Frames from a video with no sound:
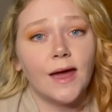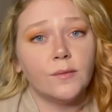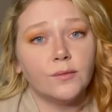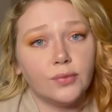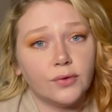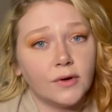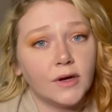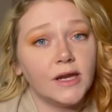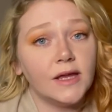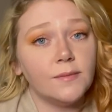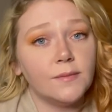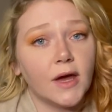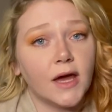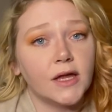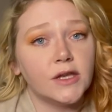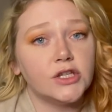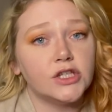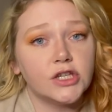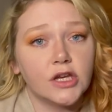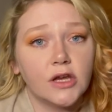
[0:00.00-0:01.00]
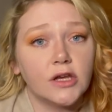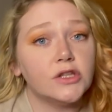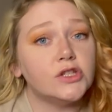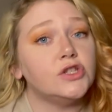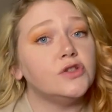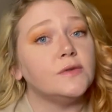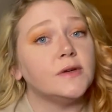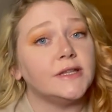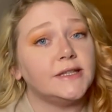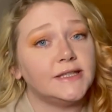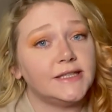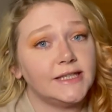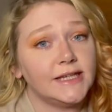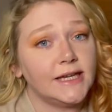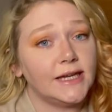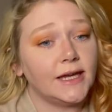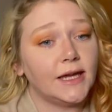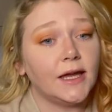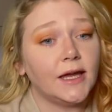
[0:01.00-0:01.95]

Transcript: pretty much to a T.